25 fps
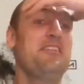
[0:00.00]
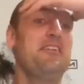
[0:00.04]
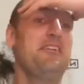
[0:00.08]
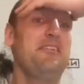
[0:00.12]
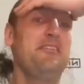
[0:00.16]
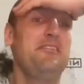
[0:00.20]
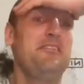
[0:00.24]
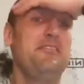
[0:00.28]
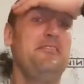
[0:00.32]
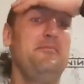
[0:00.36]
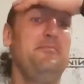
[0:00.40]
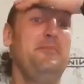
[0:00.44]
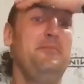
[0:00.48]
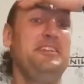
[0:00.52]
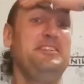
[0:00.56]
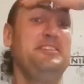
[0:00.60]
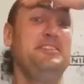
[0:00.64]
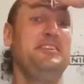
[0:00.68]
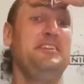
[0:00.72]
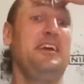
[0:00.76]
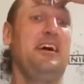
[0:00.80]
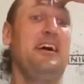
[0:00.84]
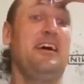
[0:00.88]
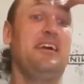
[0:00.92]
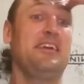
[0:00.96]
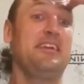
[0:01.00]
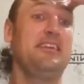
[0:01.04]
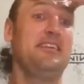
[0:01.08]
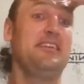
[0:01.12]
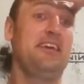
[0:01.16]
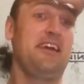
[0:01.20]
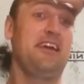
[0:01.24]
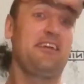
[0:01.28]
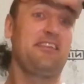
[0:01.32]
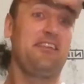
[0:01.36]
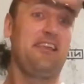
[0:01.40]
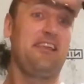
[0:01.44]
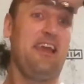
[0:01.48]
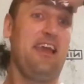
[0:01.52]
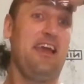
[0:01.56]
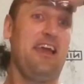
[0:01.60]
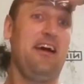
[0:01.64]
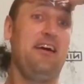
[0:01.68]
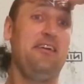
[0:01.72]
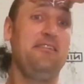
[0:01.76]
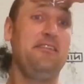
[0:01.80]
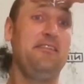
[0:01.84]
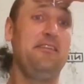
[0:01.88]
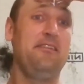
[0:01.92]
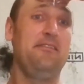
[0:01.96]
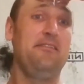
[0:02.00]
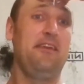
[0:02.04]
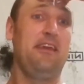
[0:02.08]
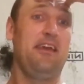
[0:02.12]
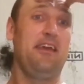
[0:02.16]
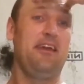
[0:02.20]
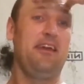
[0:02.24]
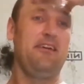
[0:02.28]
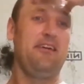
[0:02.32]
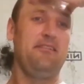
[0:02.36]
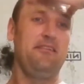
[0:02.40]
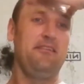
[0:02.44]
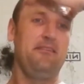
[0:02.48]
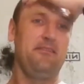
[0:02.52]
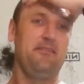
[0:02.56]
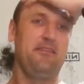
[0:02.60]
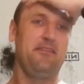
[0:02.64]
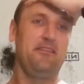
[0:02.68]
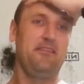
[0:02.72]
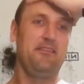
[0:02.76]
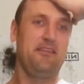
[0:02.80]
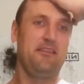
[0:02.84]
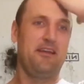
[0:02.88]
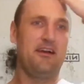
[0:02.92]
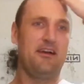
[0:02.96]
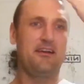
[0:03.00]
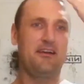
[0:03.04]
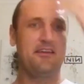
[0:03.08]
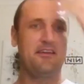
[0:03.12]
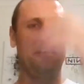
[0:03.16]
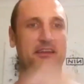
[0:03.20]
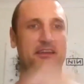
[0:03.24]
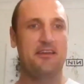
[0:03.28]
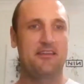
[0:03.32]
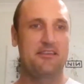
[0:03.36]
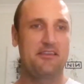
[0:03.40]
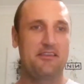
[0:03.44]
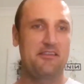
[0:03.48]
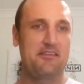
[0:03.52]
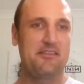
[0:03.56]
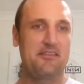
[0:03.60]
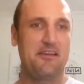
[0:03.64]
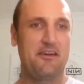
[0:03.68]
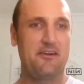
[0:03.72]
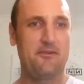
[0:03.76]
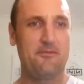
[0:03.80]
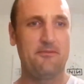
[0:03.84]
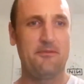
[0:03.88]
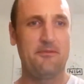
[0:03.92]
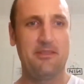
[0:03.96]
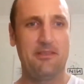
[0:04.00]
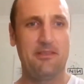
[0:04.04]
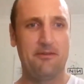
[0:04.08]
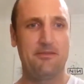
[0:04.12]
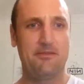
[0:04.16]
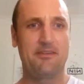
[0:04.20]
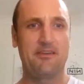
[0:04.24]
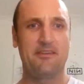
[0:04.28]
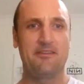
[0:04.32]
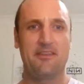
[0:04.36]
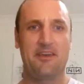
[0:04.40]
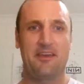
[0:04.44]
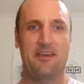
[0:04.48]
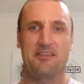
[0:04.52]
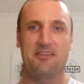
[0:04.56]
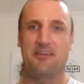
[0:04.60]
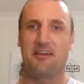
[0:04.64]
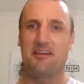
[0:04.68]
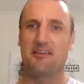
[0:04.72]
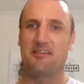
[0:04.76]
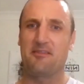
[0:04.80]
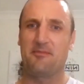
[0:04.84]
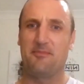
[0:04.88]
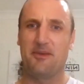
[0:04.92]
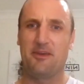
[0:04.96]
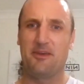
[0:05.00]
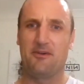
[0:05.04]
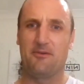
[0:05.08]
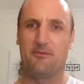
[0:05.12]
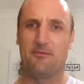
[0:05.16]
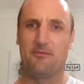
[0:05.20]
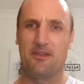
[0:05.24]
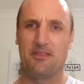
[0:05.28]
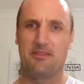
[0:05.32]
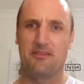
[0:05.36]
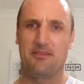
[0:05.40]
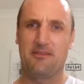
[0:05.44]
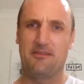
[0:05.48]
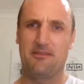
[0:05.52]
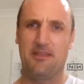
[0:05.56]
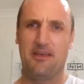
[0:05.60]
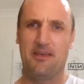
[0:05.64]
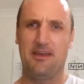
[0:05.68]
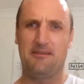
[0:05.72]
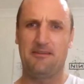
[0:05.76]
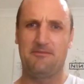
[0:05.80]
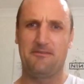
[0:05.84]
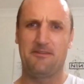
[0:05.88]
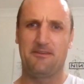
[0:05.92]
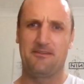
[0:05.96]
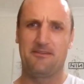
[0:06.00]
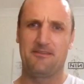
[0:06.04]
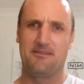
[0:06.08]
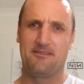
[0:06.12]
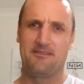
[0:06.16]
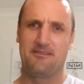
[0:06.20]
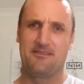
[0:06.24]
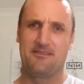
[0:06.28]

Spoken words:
So you mentioned Architects. How do you think that Architects has dealt with losing their sex appeal once you left?